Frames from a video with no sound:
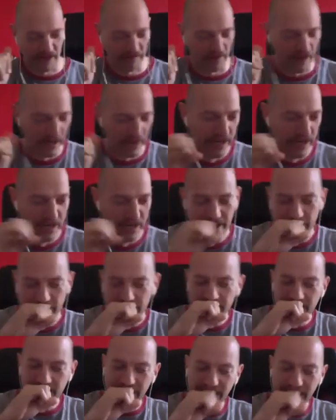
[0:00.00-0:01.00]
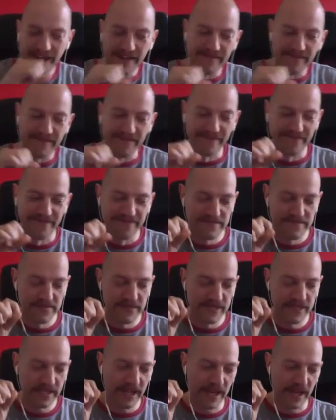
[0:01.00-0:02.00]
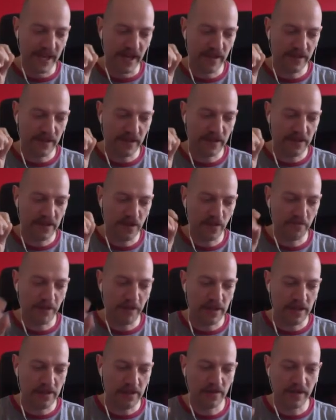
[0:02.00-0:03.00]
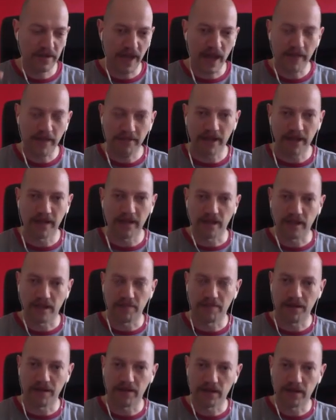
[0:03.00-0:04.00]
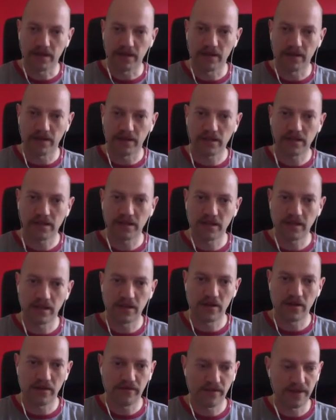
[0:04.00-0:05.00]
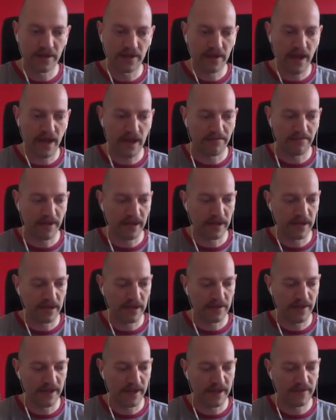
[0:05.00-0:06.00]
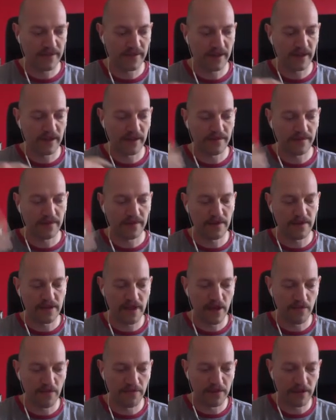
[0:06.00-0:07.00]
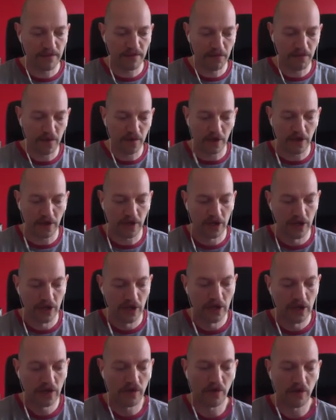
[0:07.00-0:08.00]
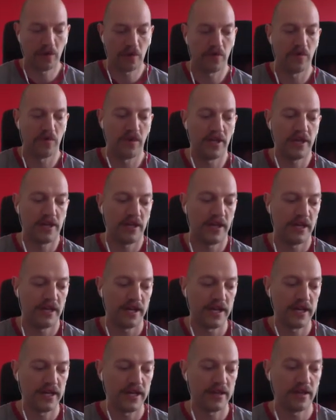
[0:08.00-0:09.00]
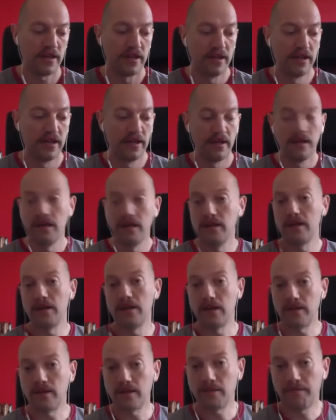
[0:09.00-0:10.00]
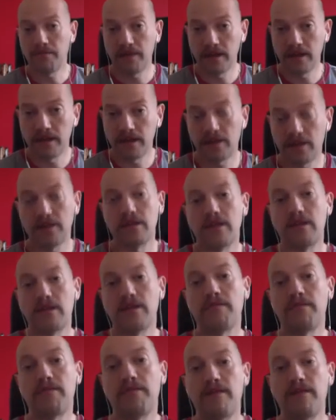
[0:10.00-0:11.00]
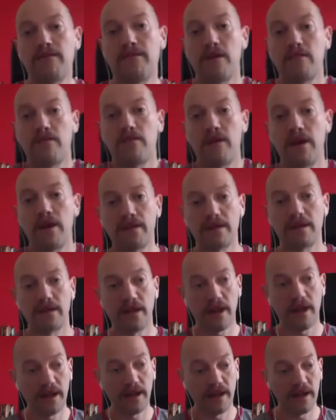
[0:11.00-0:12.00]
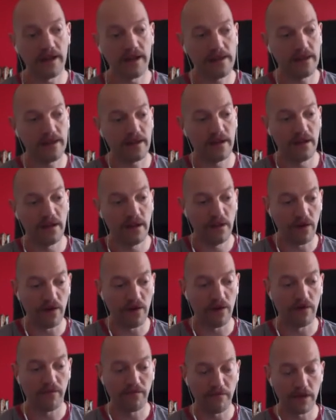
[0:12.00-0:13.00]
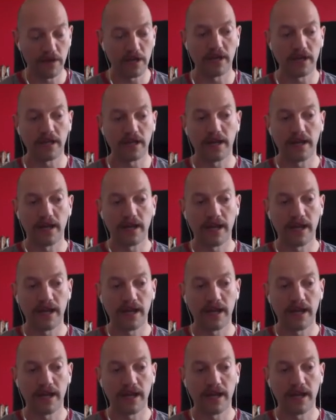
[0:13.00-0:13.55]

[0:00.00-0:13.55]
But yeah, I think so. Based on Gary Baker's experience, our friends Gary Baker, the Lucy Ellman's book got shortlisted, and they paid £5,000, and that's a lot of money.